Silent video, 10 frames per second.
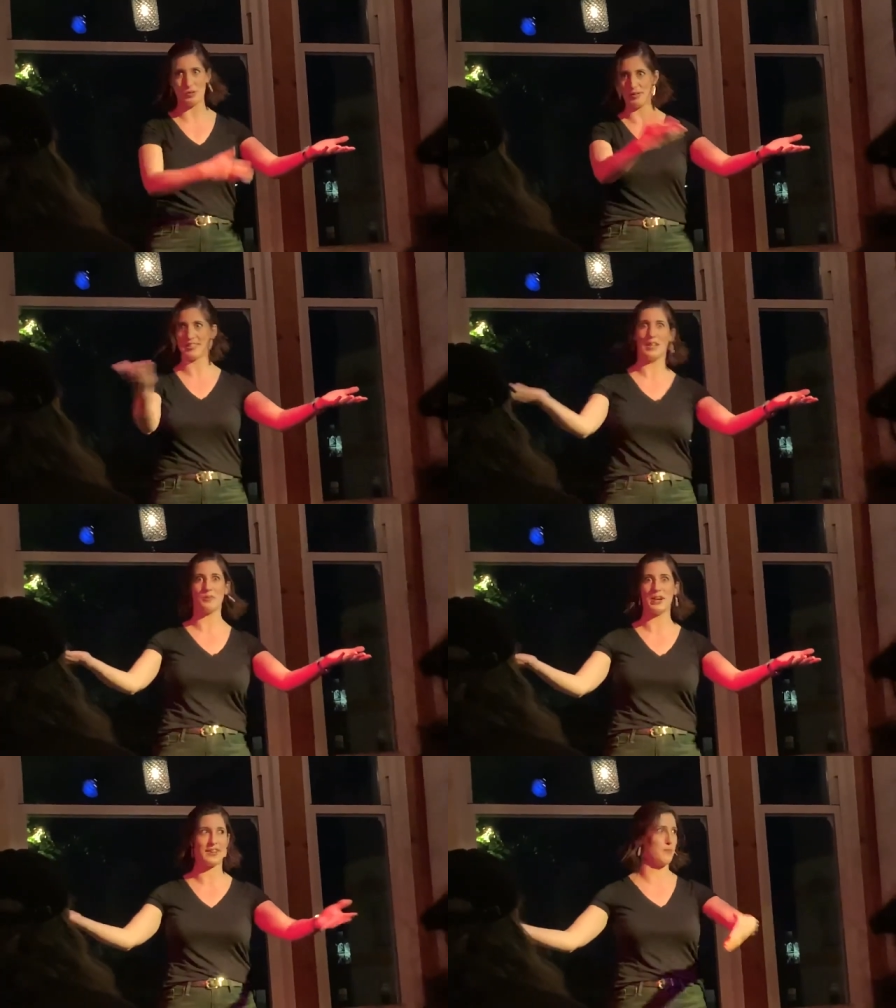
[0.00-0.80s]
who is
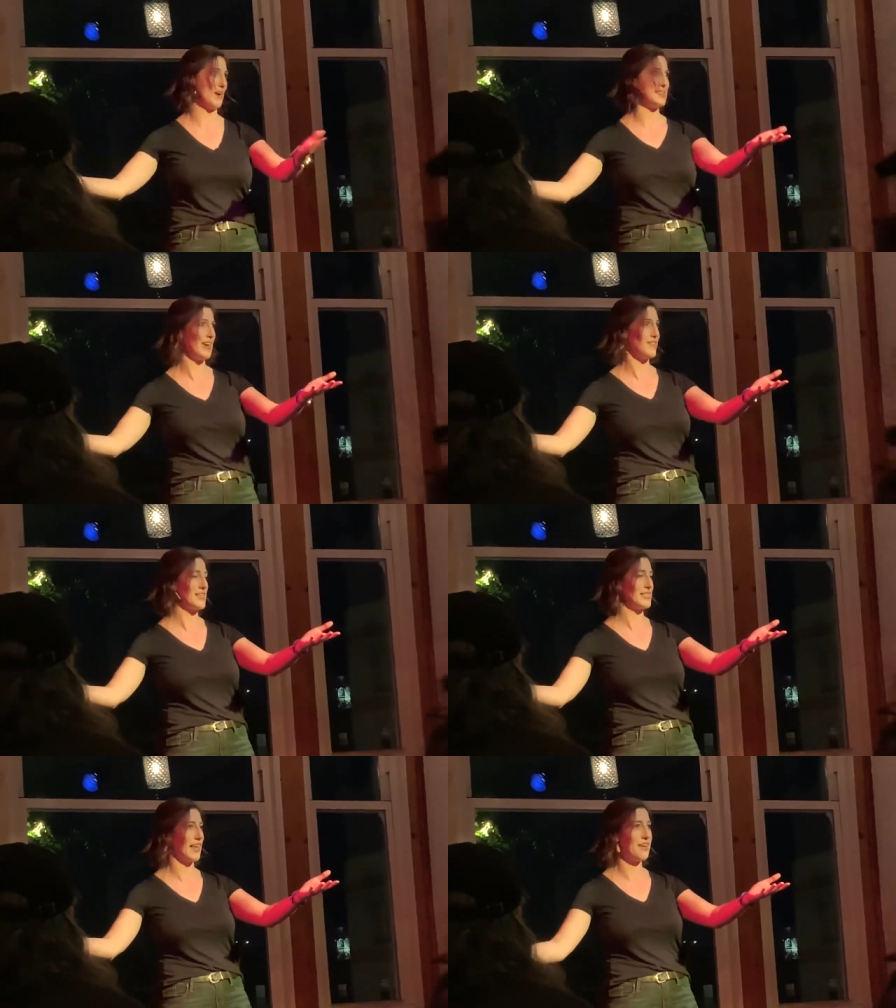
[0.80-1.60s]
celebrating the best day of
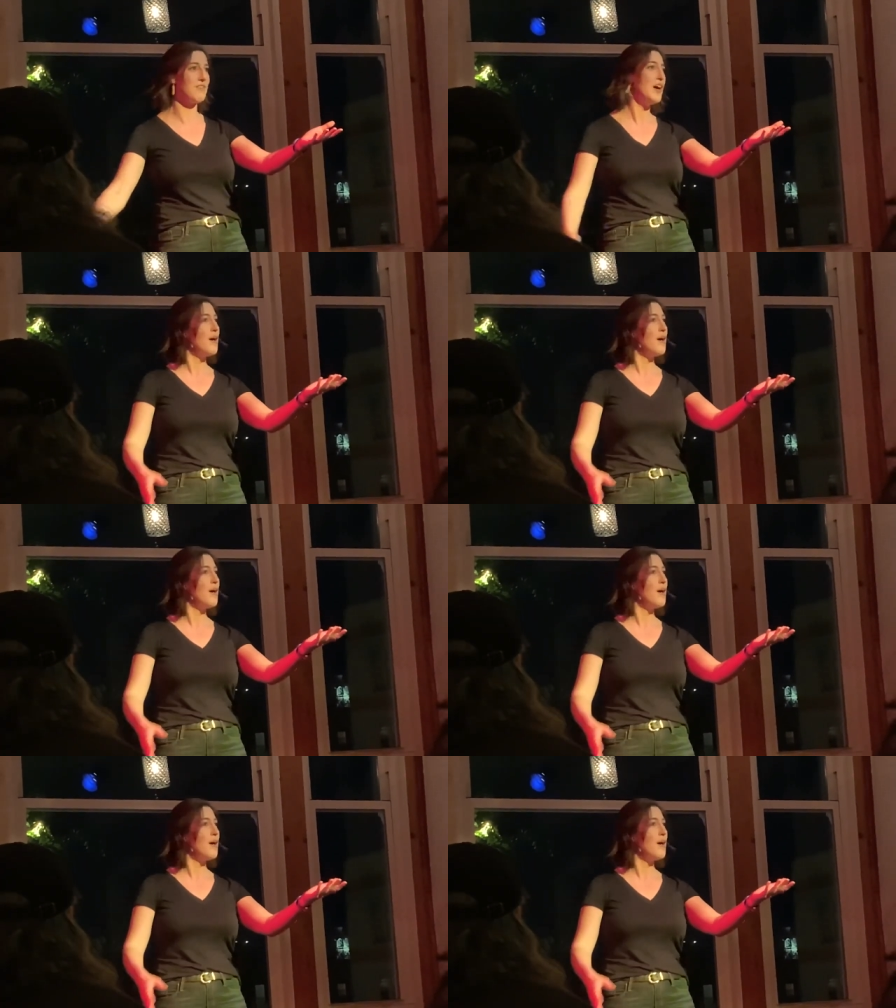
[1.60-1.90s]
his life,